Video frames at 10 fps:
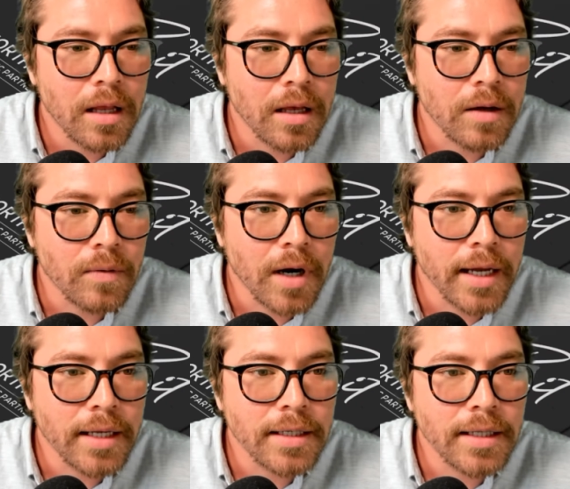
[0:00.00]
All
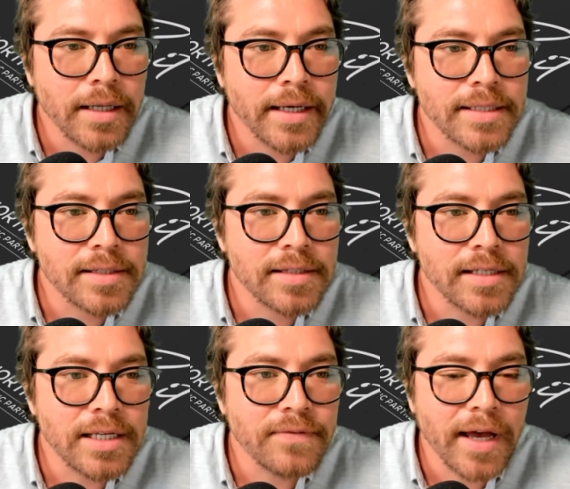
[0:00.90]
right, let's
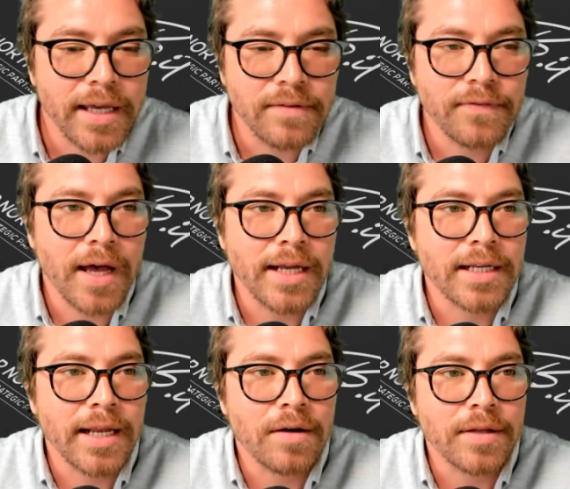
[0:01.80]
see if I can find
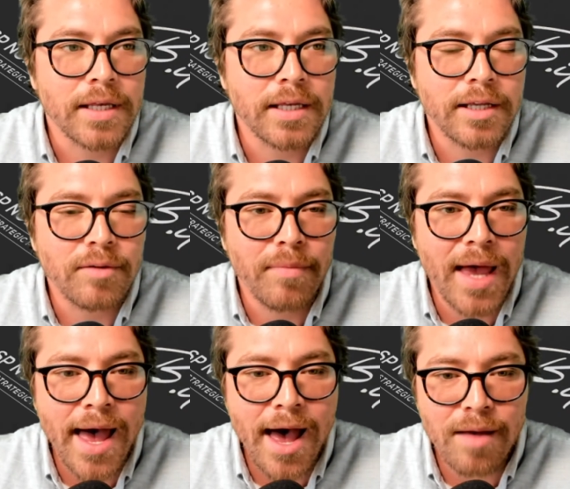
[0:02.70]
it now on the helium
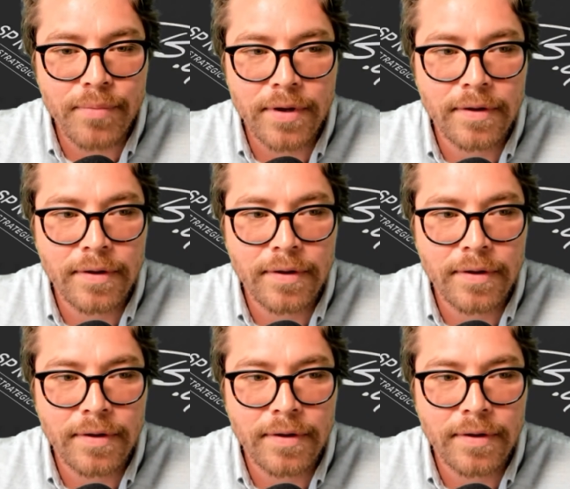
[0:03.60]
map.